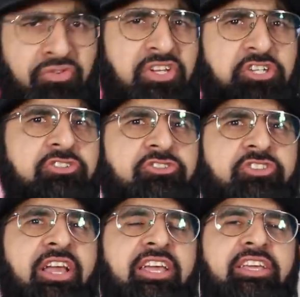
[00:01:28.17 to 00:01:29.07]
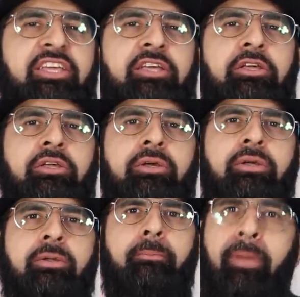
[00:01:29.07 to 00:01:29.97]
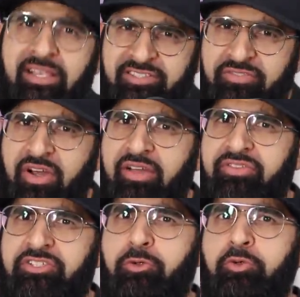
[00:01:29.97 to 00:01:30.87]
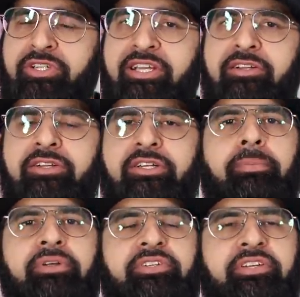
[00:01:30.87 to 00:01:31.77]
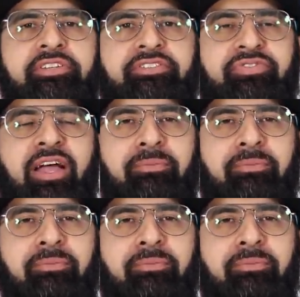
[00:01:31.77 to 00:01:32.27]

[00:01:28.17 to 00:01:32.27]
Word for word: Officials say he may survive this ordeal, but his